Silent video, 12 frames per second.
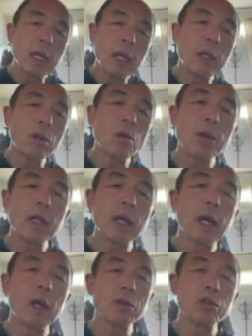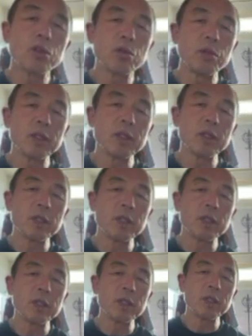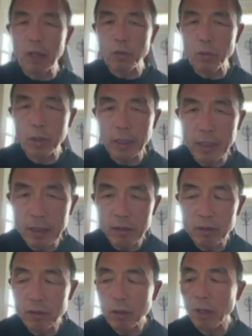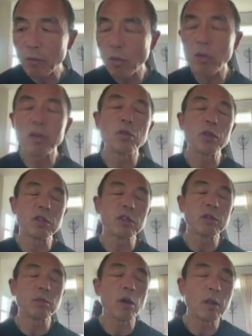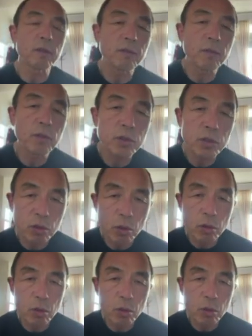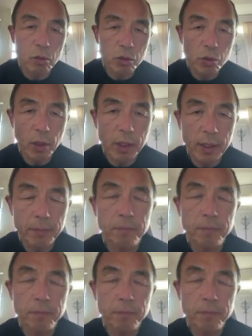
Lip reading: and learning how to receive and release, of course, which is part of Song Gong training.